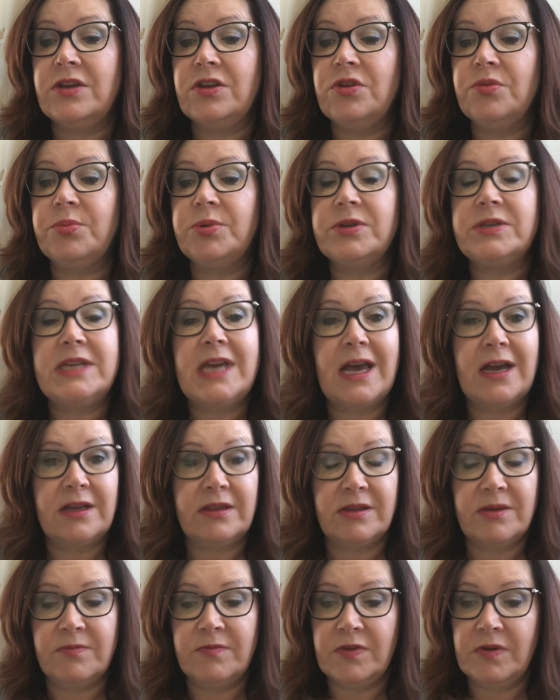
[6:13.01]
you
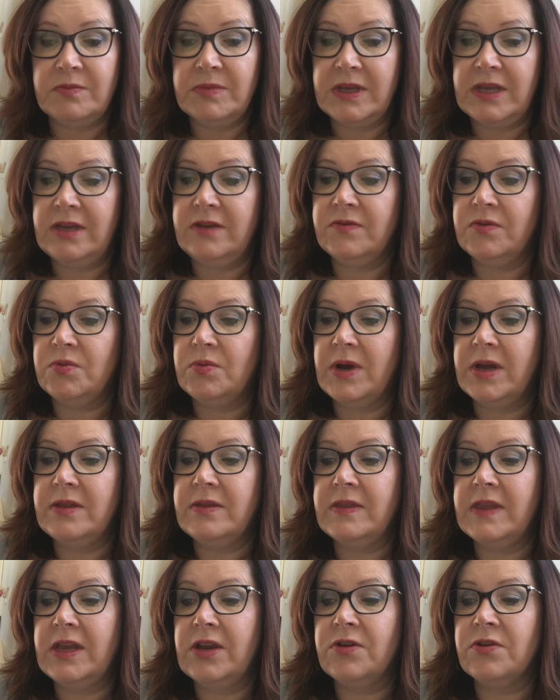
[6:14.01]
protect them from the evil
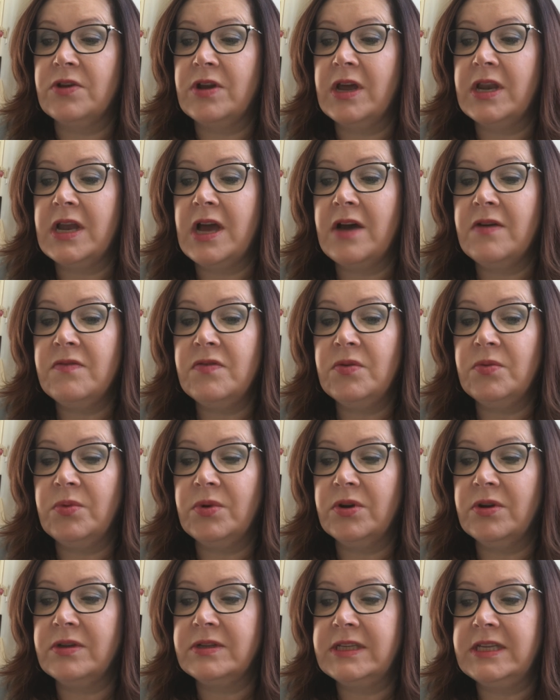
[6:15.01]
one. They are not of the
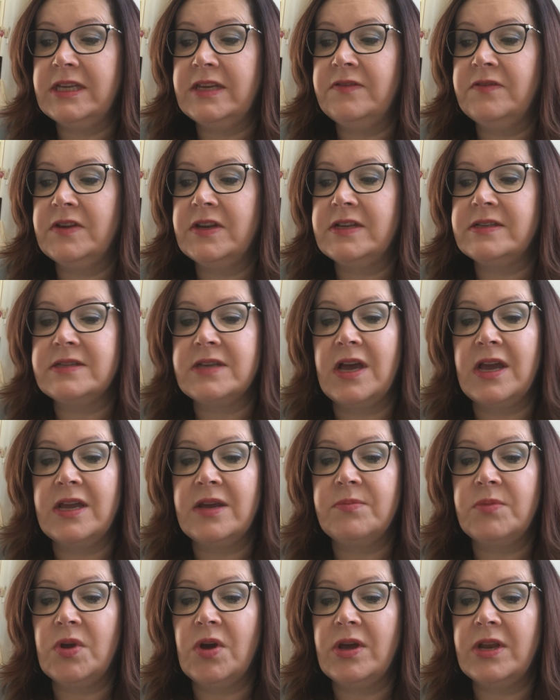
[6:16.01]
world, even as I
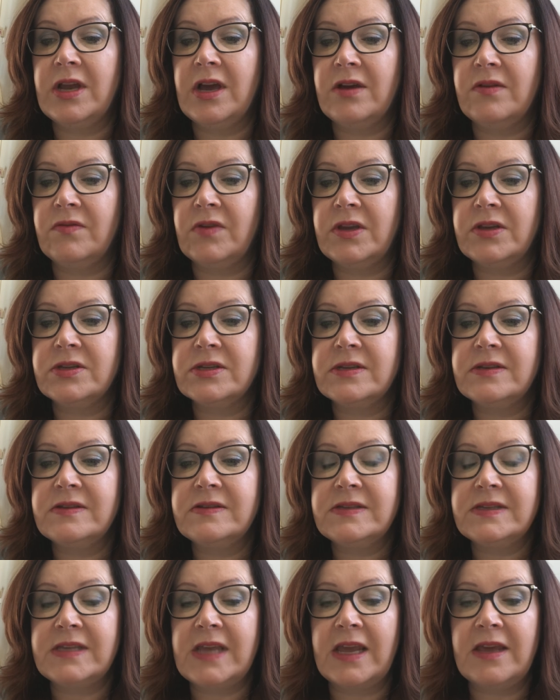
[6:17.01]
am not of it.
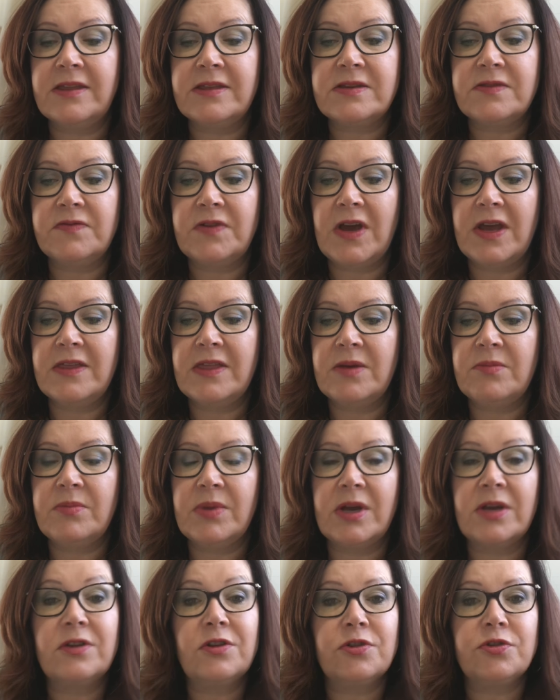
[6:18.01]
Sanctify them
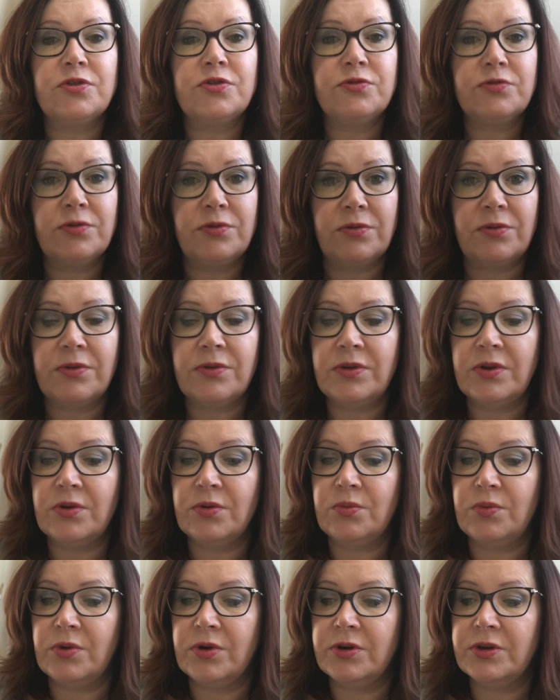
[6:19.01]
by your truth. Your
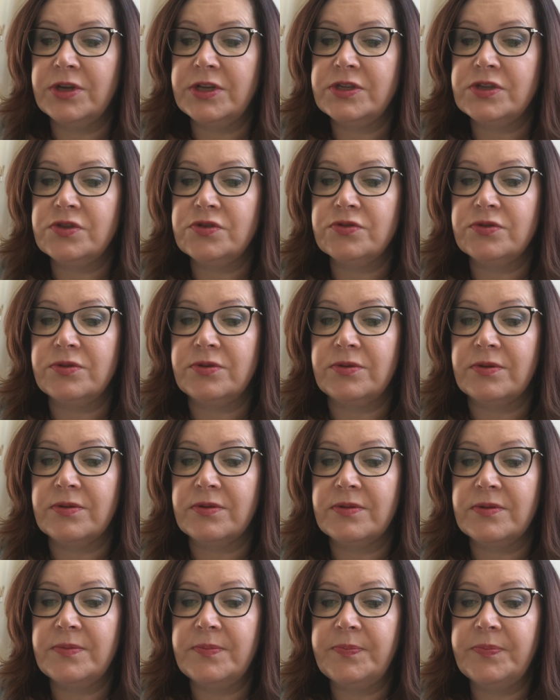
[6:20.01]
word is truth.
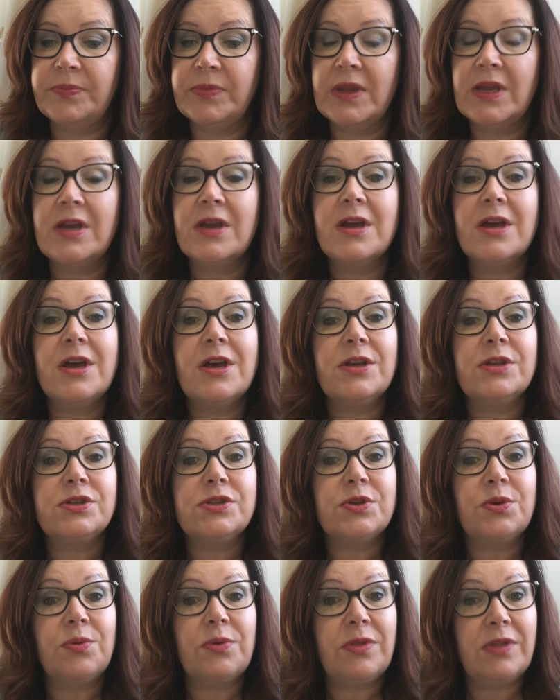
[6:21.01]

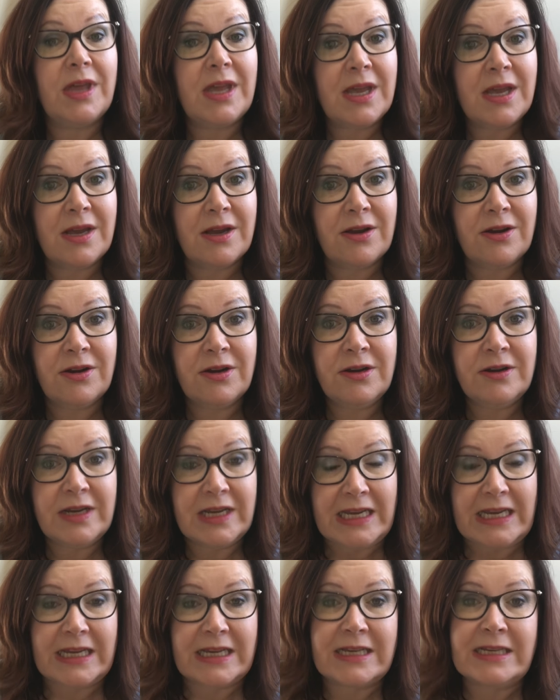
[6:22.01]
So there
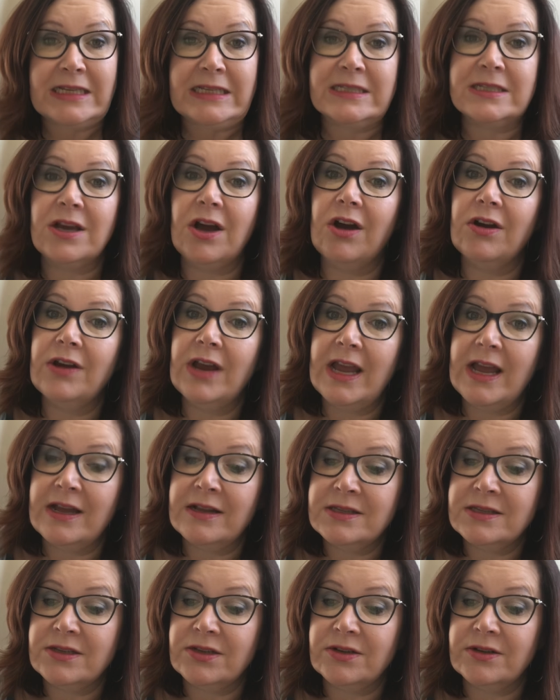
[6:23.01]
is our
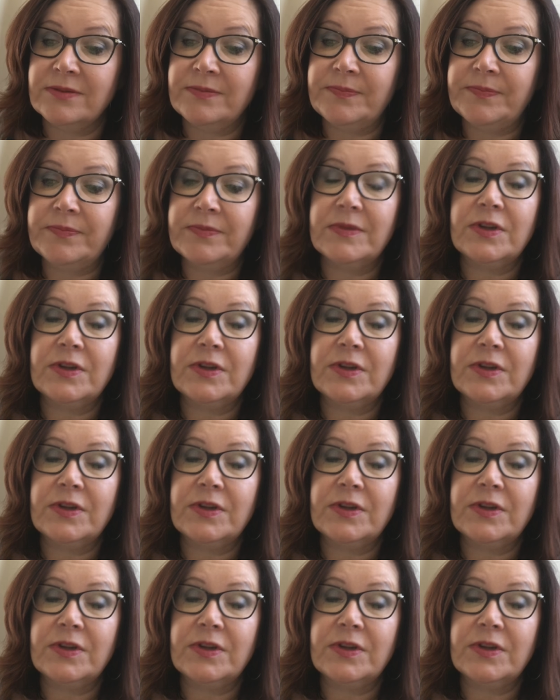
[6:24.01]
answer